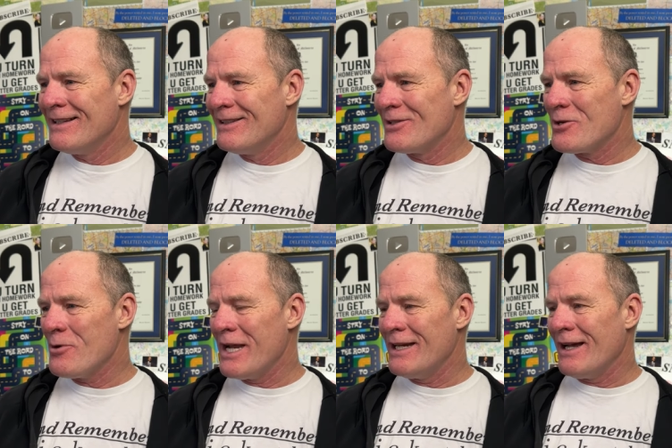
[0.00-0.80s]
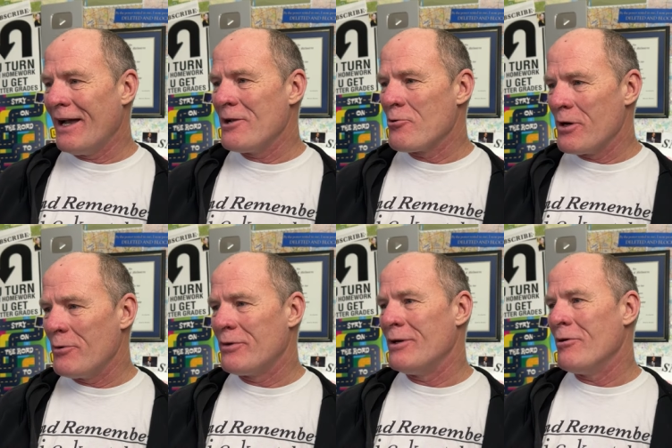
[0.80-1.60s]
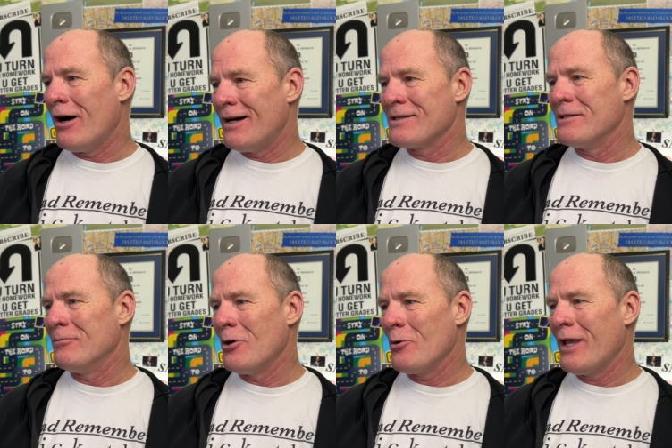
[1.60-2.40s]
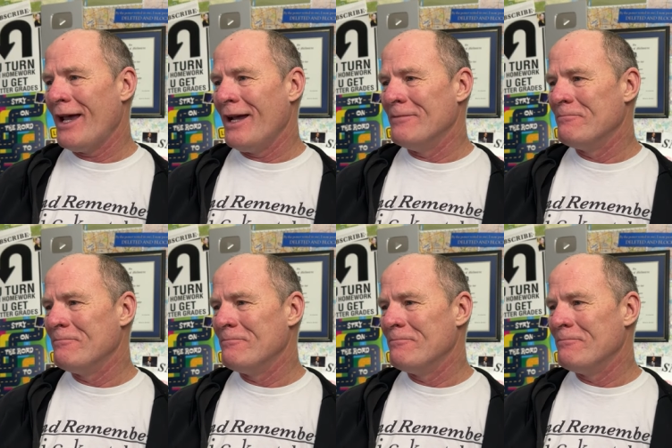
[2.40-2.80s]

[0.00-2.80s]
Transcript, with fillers: 280, I agree with you. Awesome. Okay.